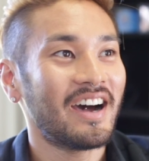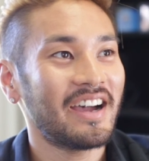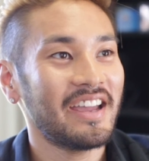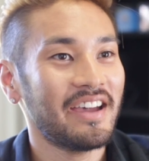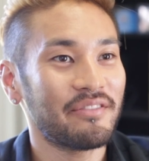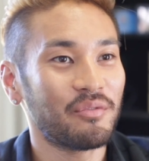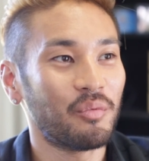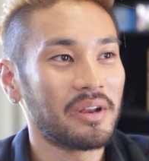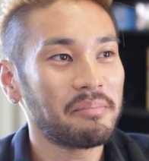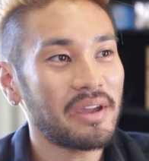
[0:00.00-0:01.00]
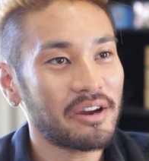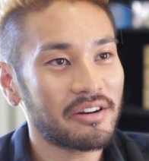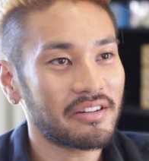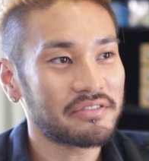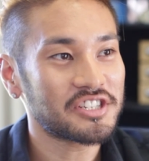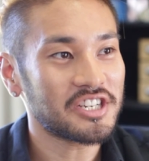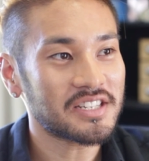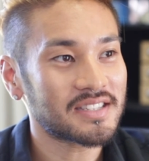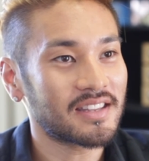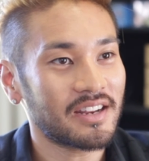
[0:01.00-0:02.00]
I have one pair of
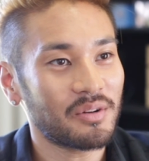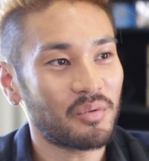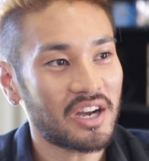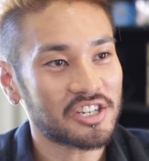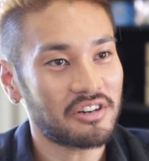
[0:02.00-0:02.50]
sheets that I wash